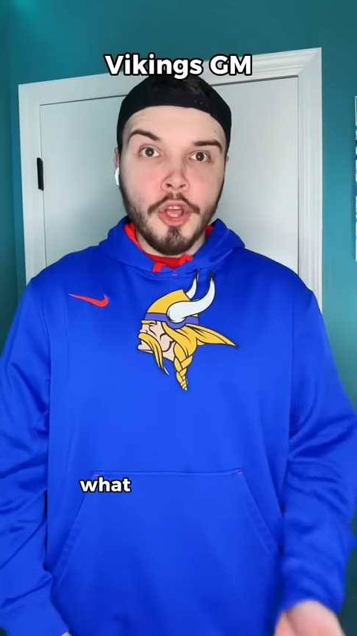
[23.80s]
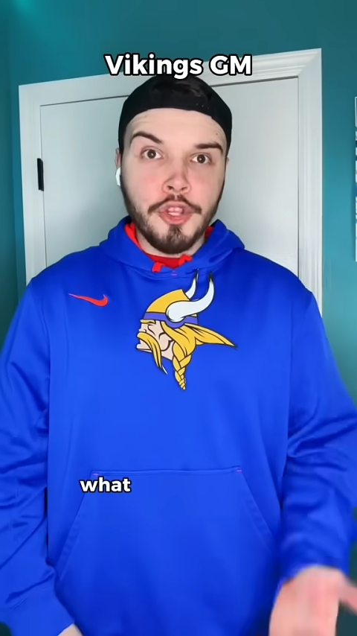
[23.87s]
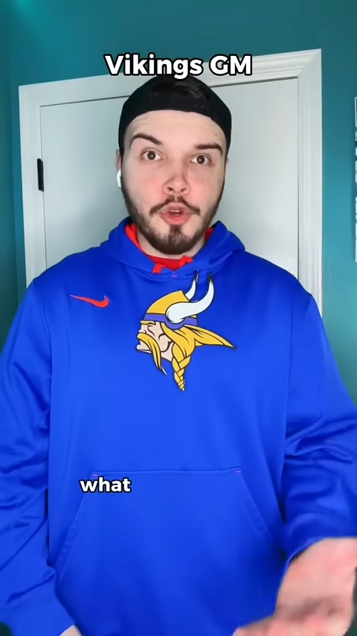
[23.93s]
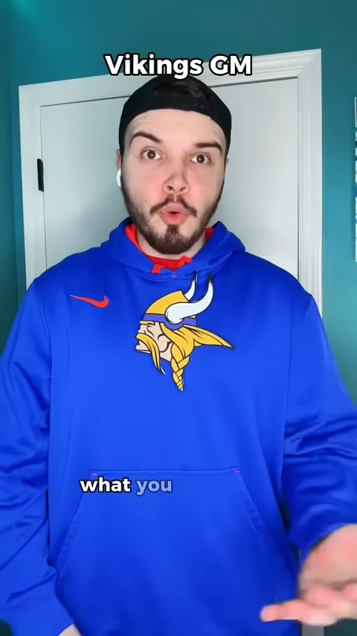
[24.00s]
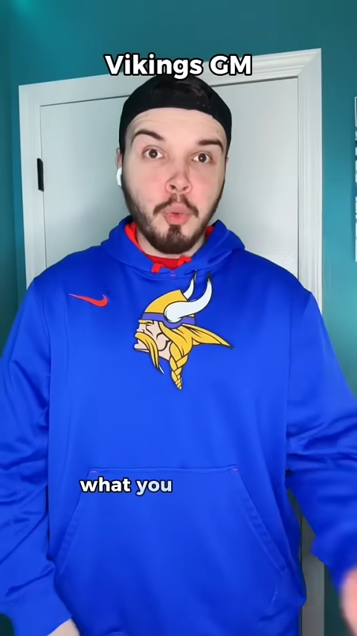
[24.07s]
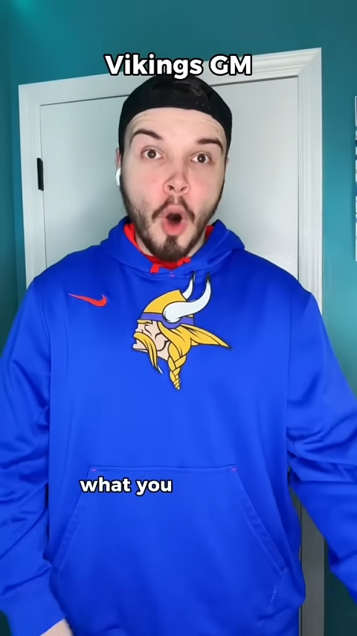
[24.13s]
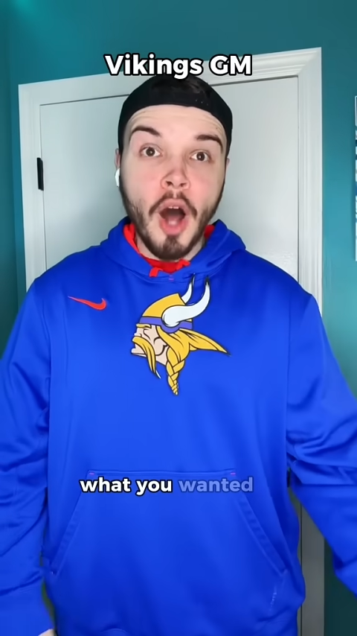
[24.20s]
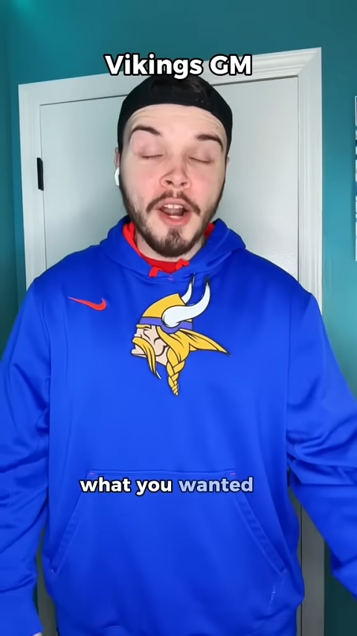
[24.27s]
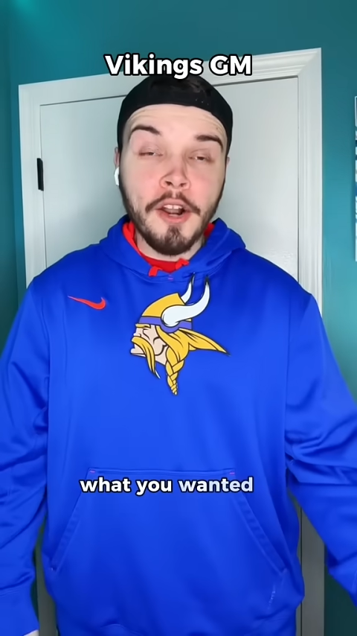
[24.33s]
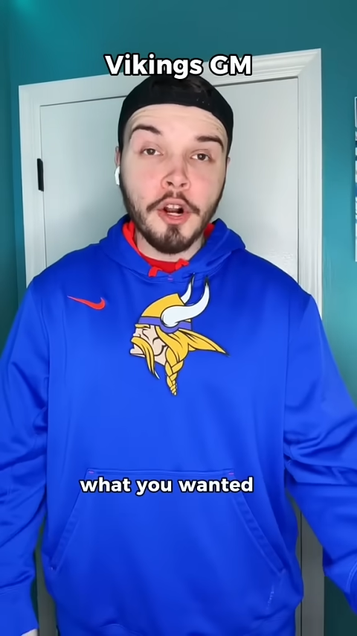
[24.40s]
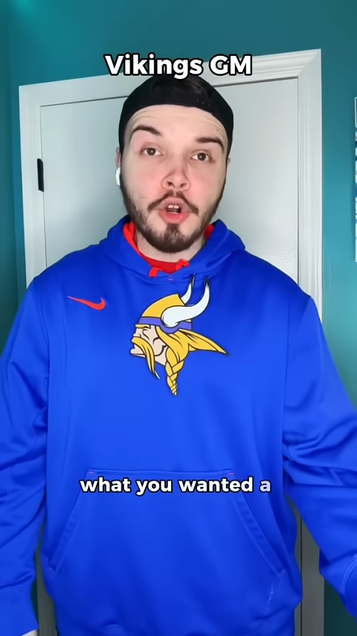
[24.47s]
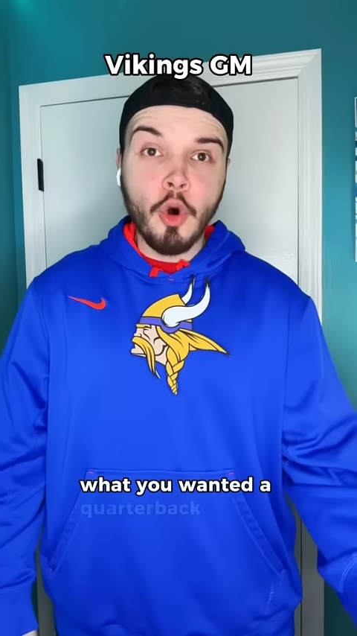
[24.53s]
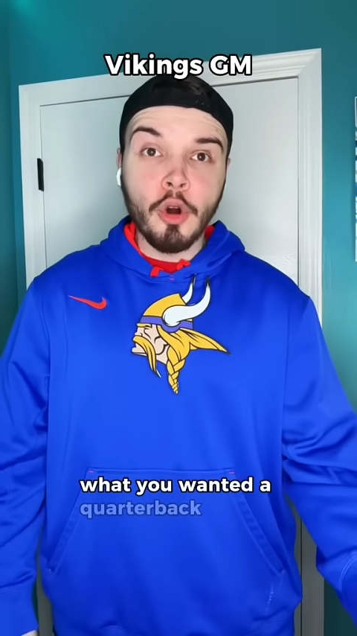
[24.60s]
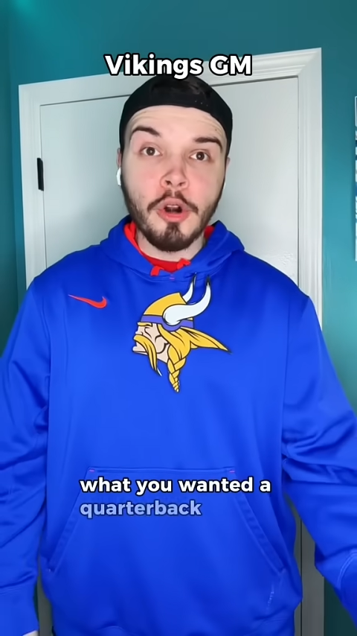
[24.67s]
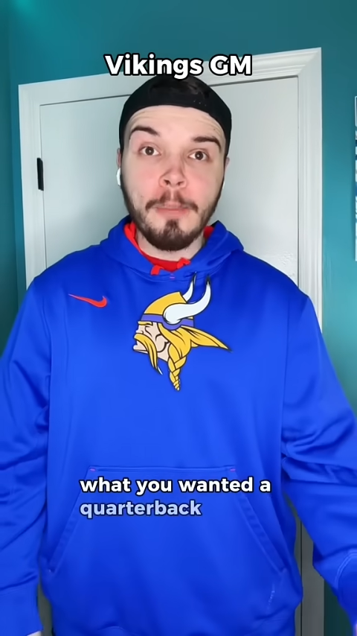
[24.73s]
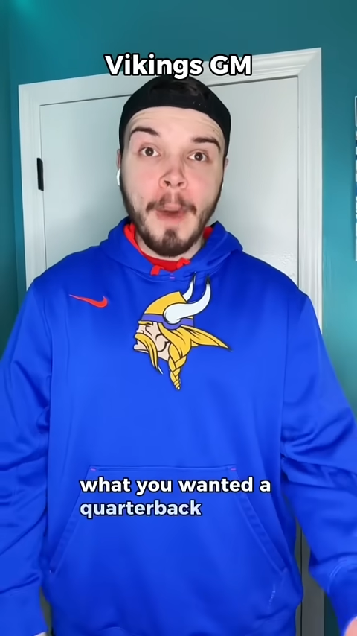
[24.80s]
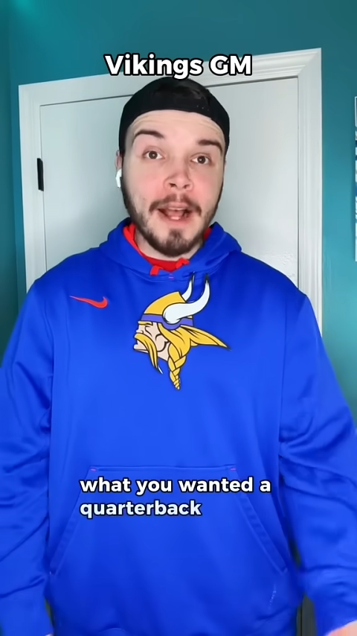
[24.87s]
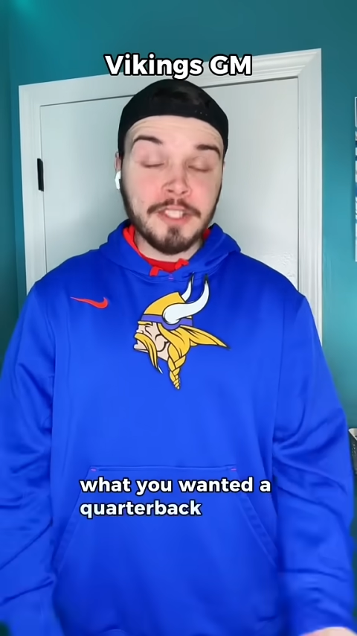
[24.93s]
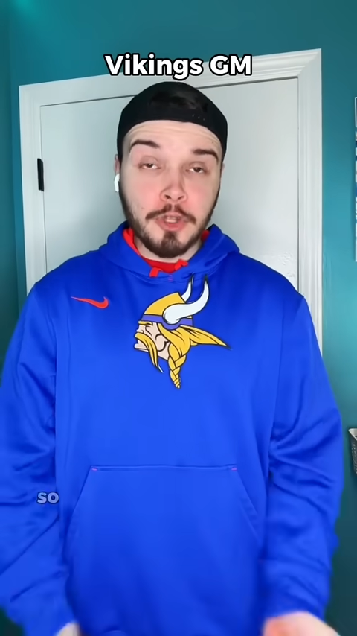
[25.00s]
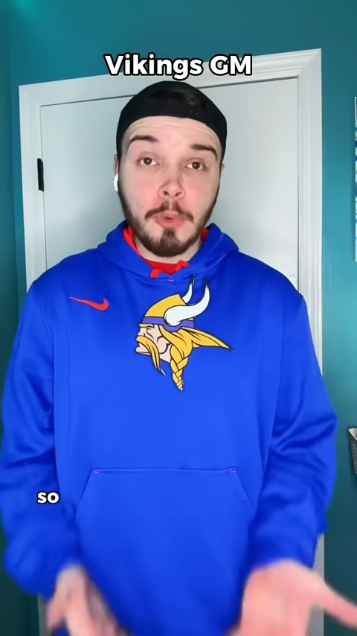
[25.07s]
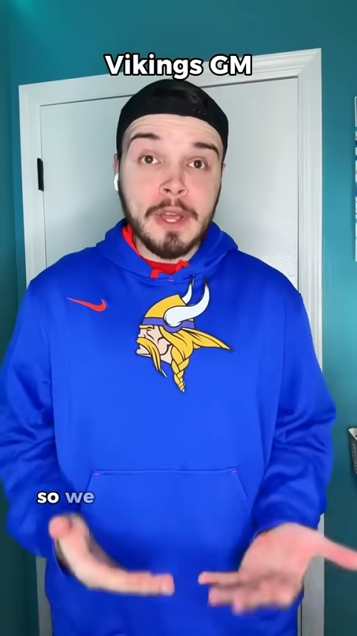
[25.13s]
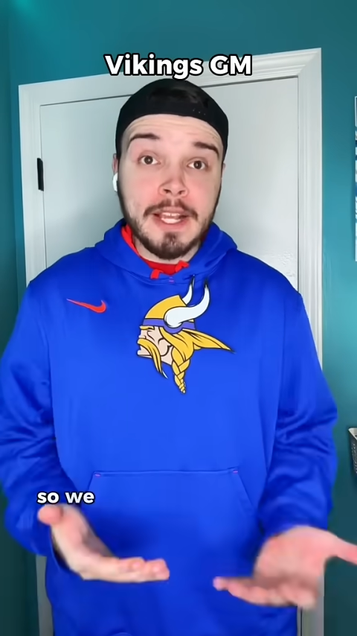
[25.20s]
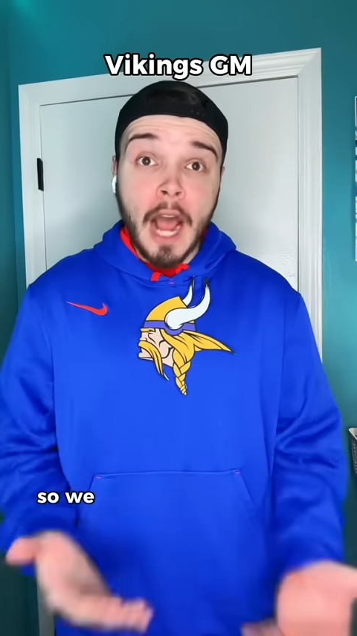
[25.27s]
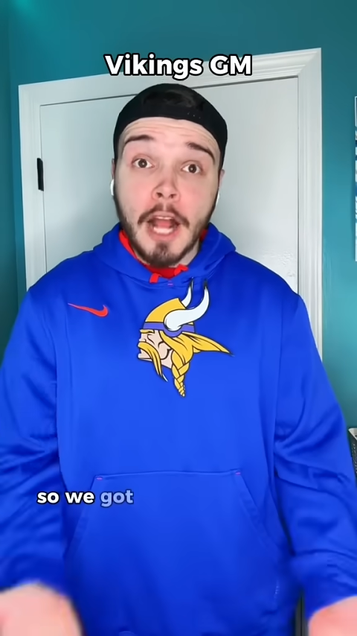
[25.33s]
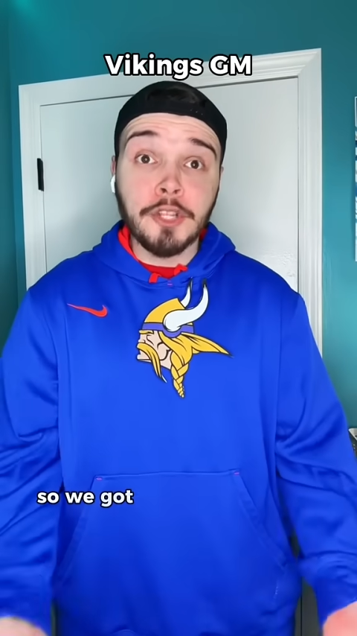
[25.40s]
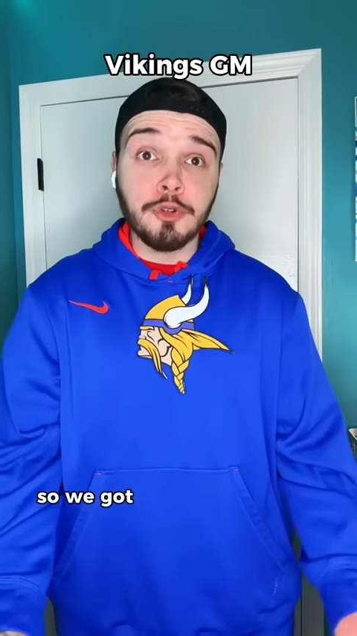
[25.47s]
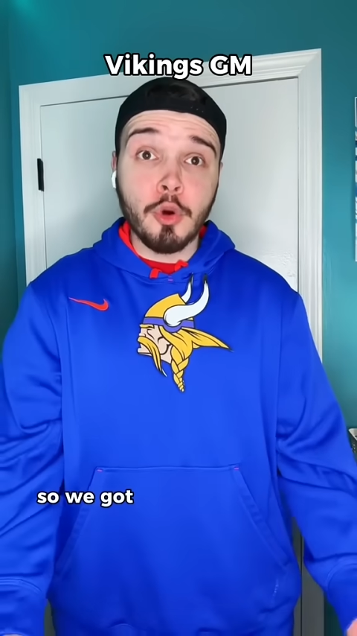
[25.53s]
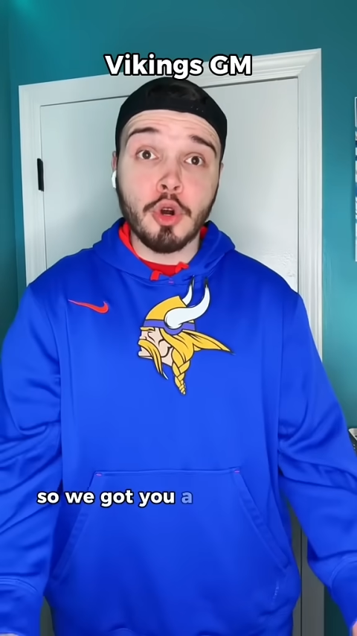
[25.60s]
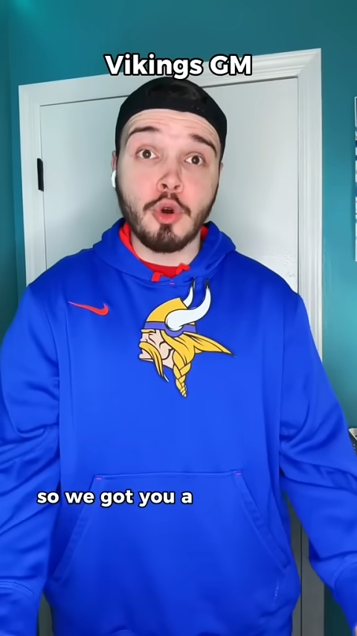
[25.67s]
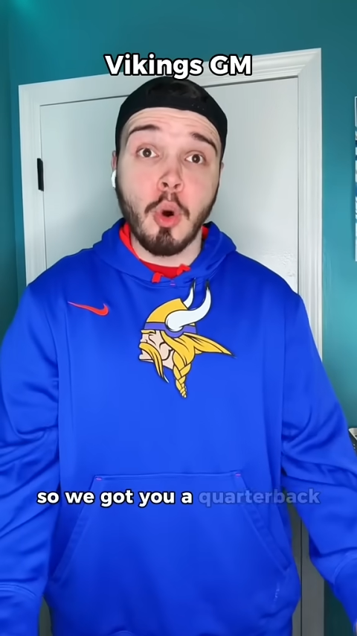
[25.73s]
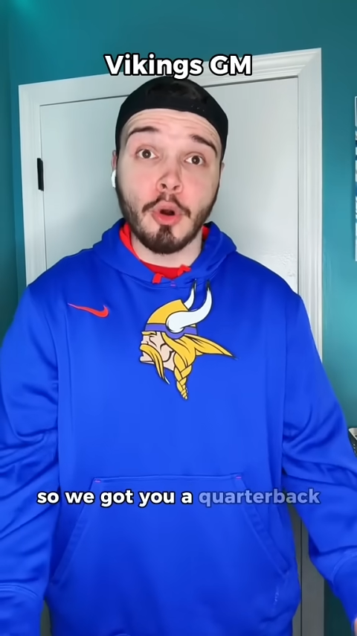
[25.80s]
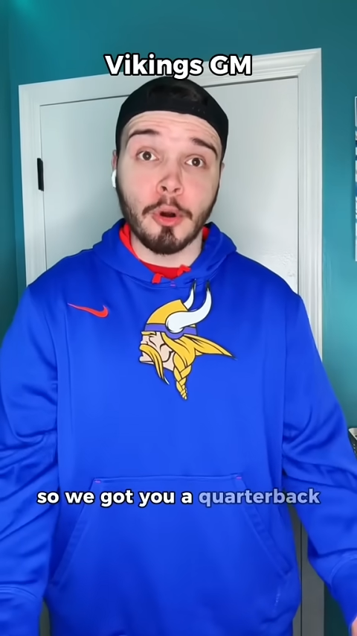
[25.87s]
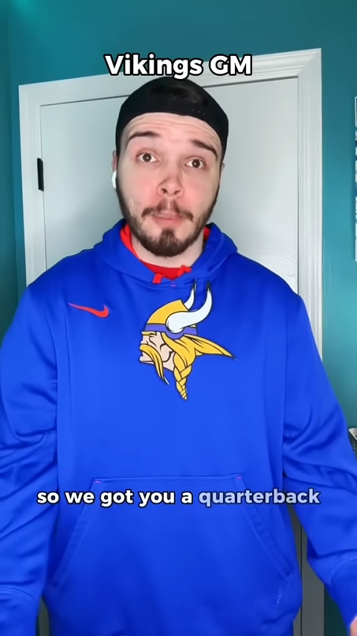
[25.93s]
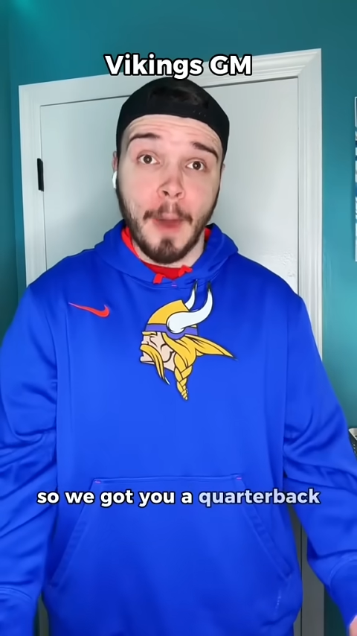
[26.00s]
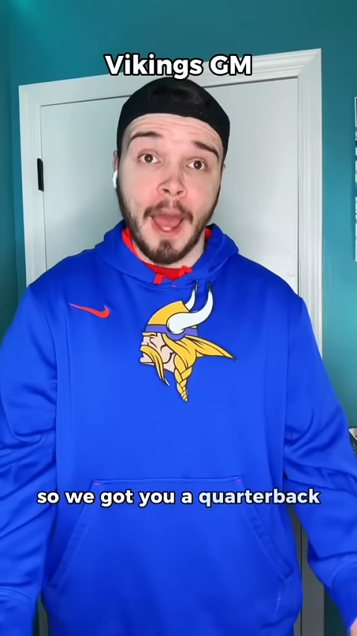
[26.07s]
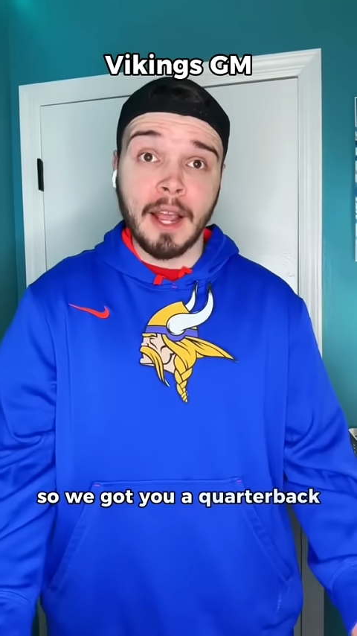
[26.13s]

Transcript: you wanted a quarterback, so we got you a quarterback.